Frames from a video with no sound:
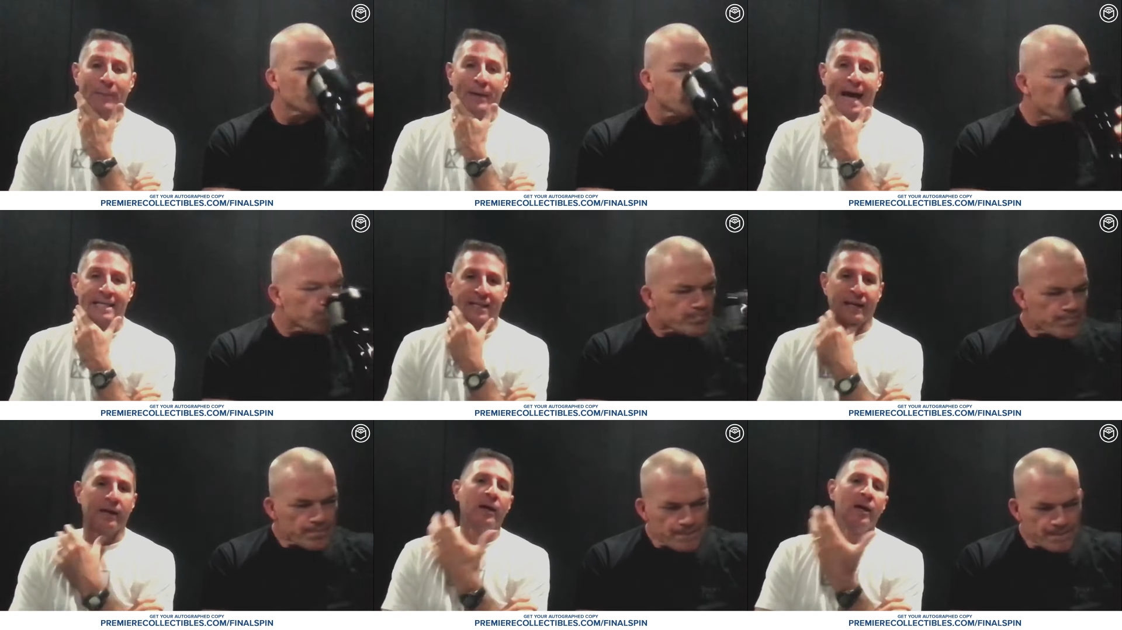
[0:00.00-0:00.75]
Speaker 1: be asking,
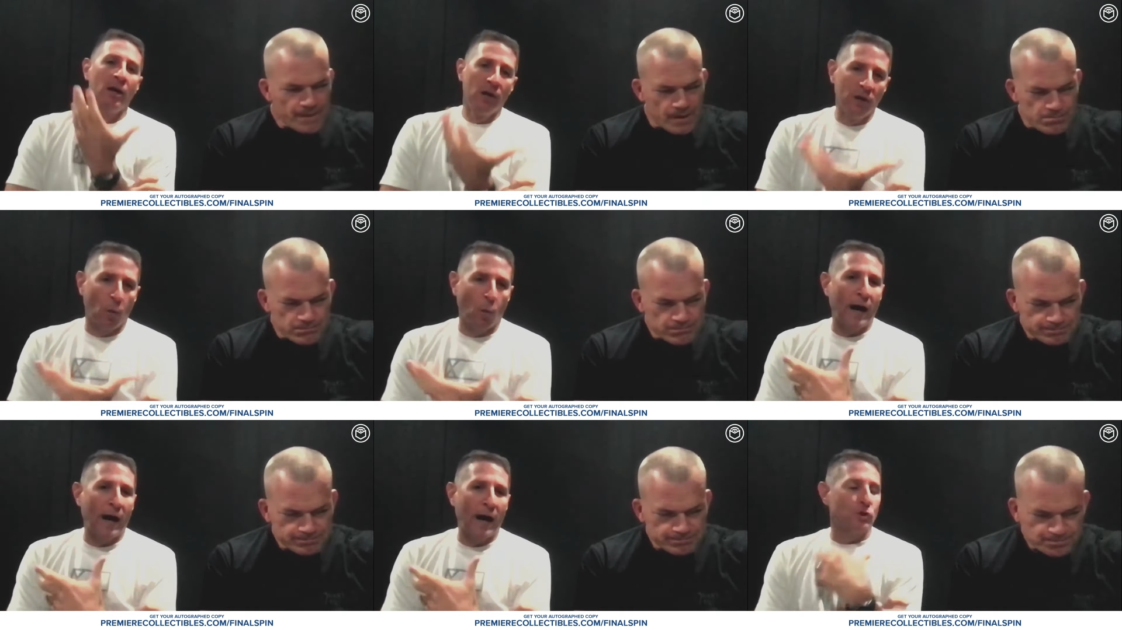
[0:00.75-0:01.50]
you know, why
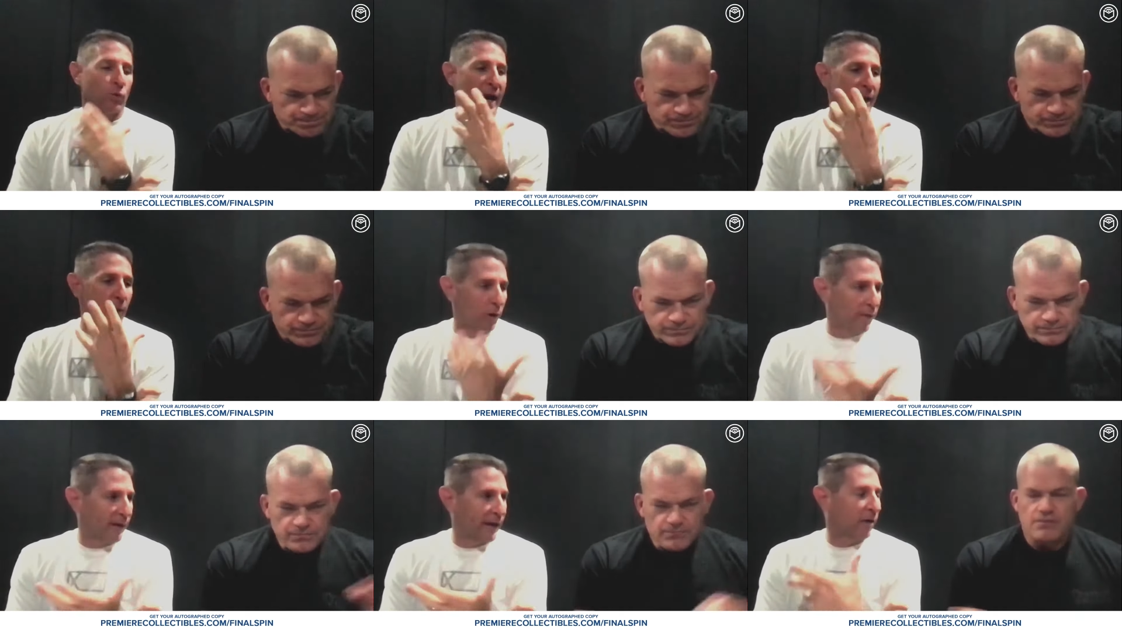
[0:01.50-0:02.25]
did you write it? Where did the
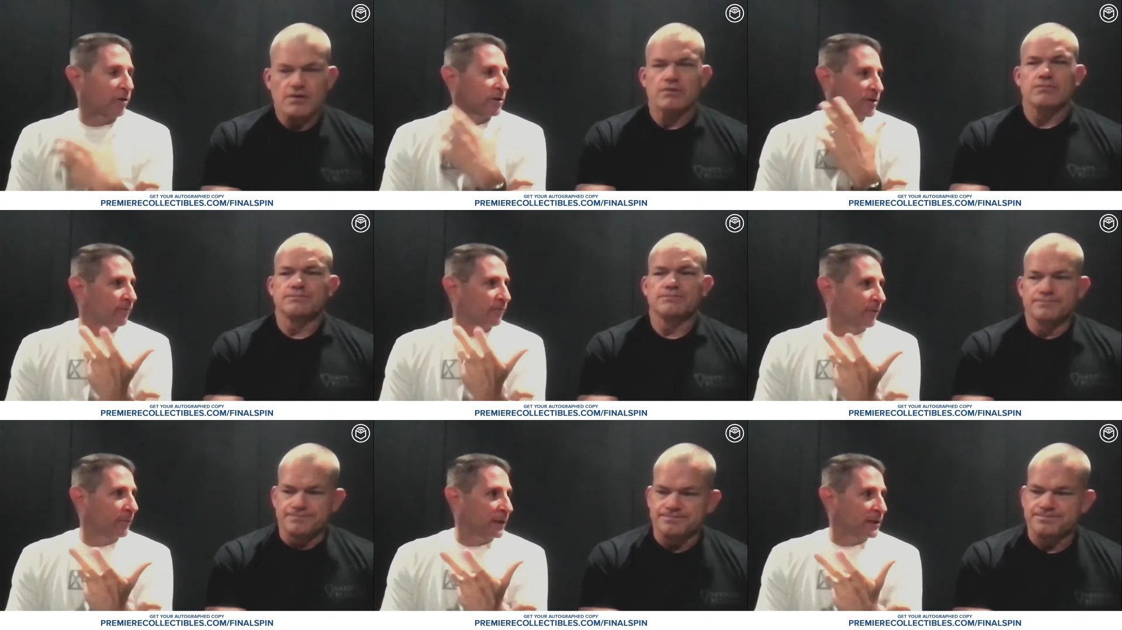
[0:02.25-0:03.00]
characters come from? Mm-hmm.
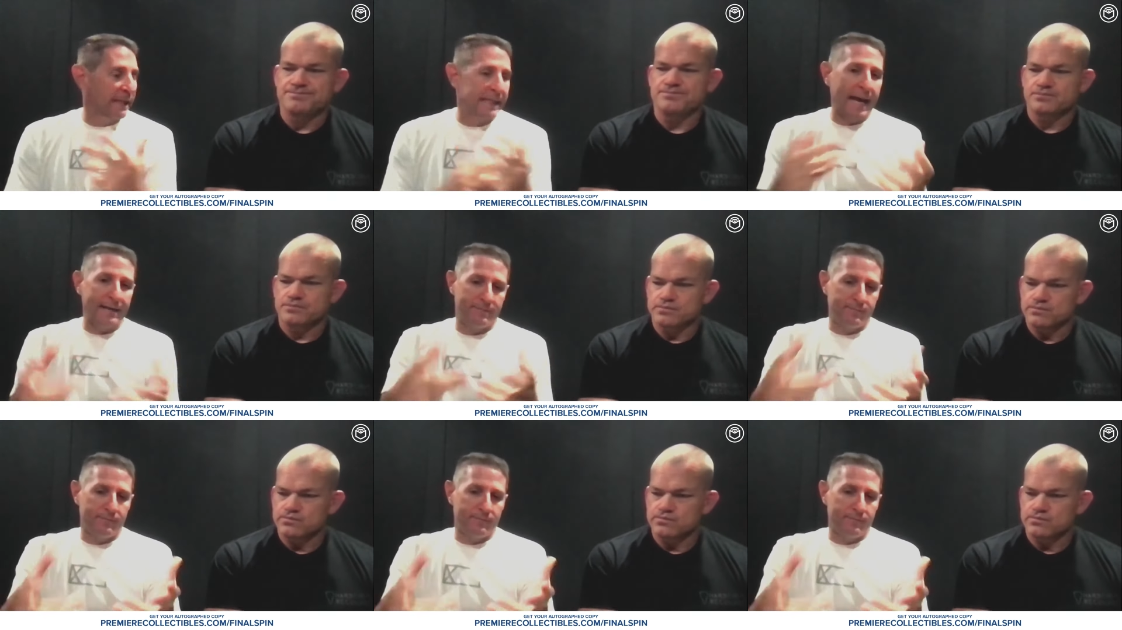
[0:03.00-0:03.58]
Things like that.